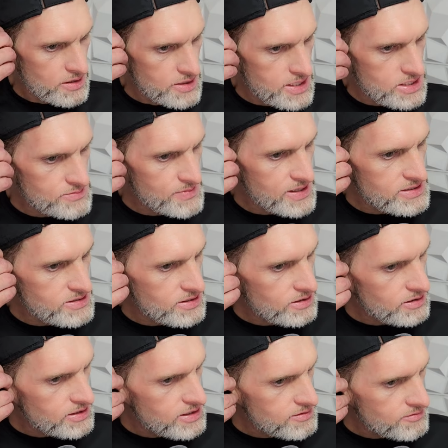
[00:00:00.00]
These
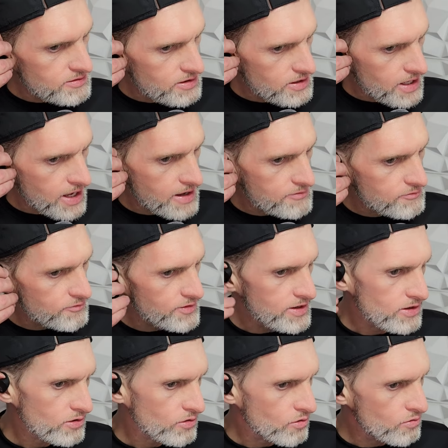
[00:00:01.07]
basically
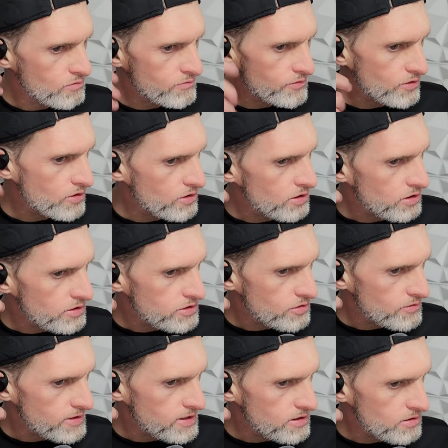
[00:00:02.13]
fit over
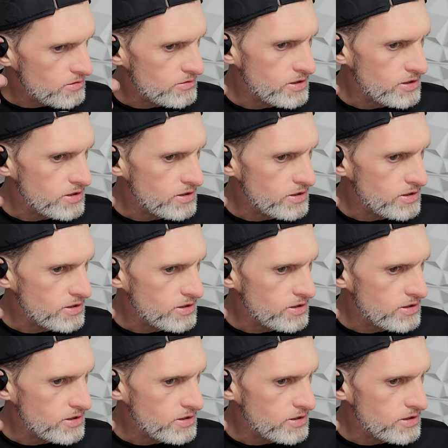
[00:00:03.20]
your ear,